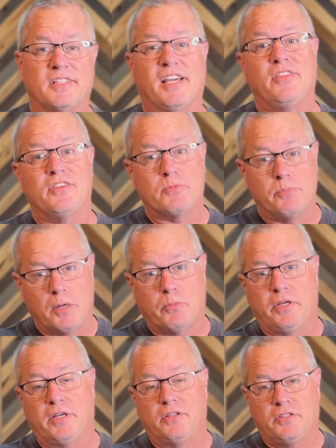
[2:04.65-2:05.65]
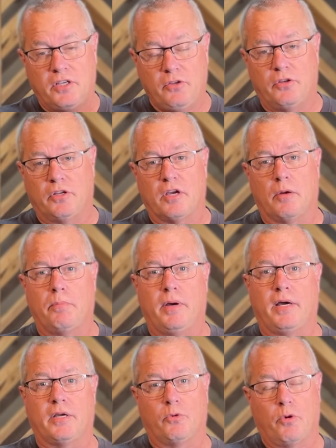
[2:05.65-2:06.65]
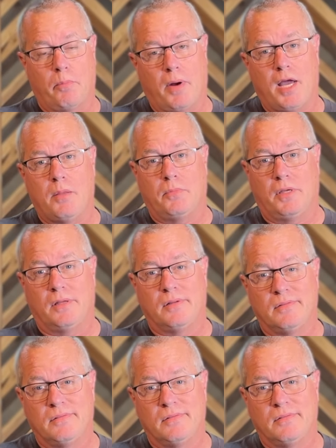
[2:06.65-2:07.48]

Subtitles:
And this memory continued to come back and remind me